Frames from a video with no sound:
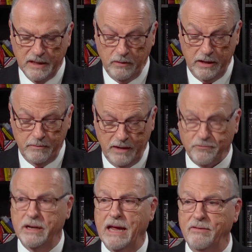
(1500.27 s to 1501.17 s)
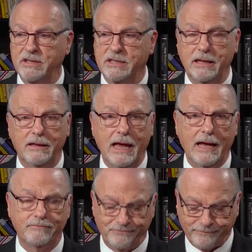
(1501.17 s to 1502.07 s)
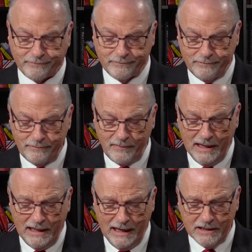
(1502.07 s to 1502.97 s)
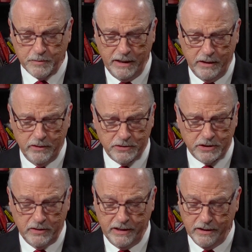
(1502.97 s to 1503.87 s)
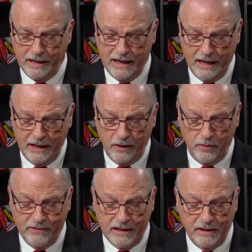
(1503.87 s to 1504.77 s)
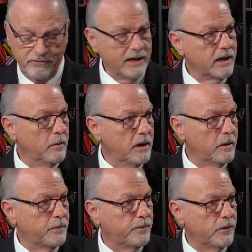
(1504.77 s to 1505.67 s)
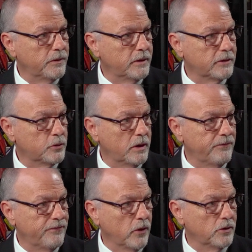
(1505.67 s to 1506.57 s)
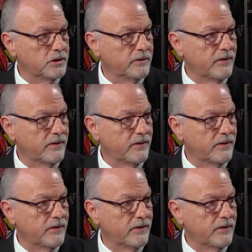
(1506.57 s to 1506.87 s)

Well, my friend, having said that, in the last minute or so here, we've got an event coming up on the 21st of